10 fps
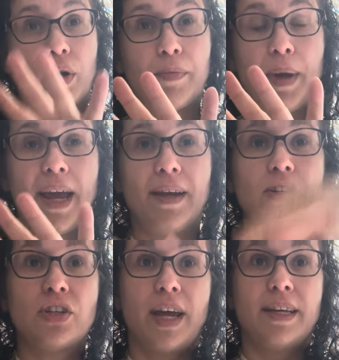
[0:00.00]

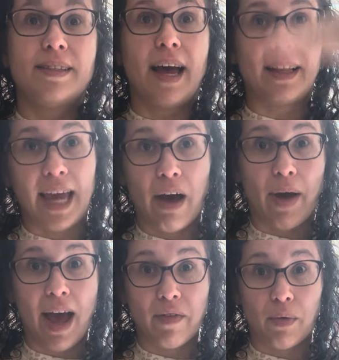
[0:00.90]
page exactly how I
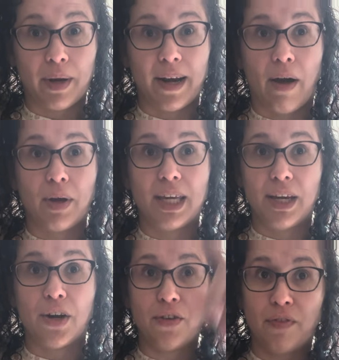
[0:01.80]
have it written out
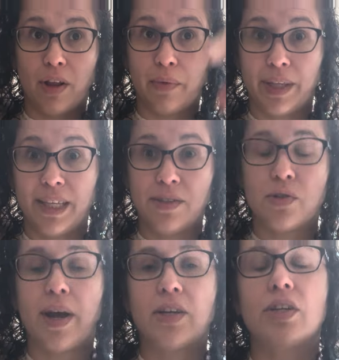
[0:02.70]
here, following these
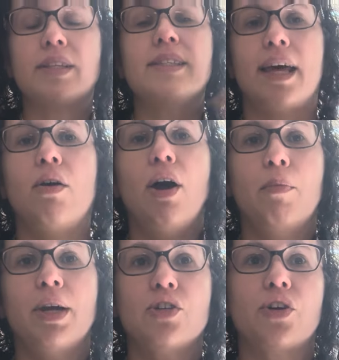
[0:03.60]
directions, that'll help
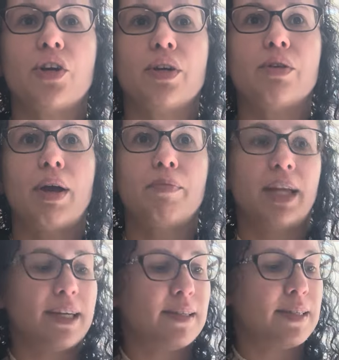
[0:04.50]
make sure you're in the right
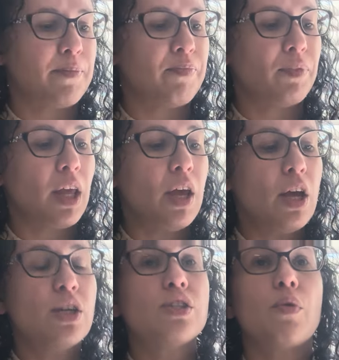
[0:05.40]
place.
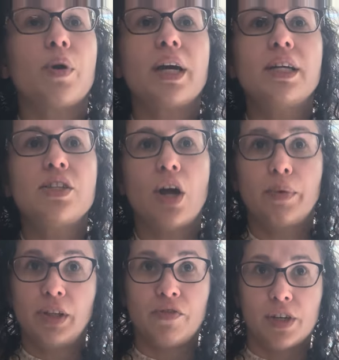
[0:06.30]
So we're gonna start
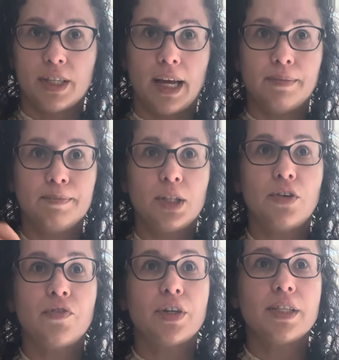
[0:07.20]
with the first line. The
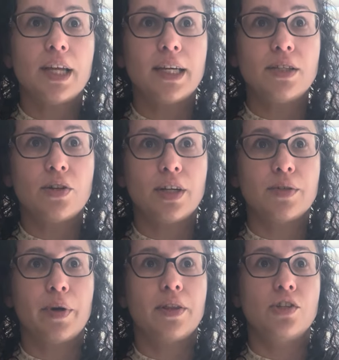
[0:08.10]
first line starts
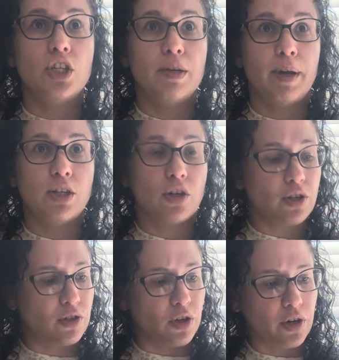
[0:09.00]
with G major.
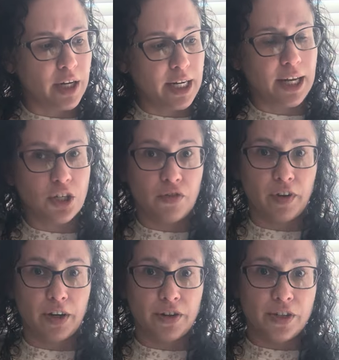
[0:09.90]
So you're gonna get your
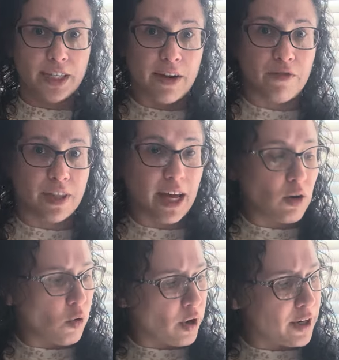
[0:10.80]
fingers set for that
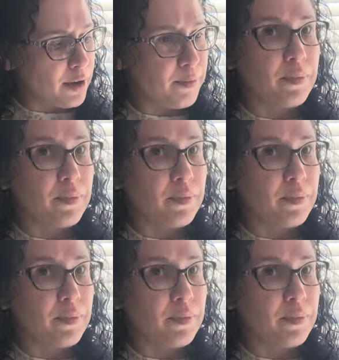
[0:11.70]
chord.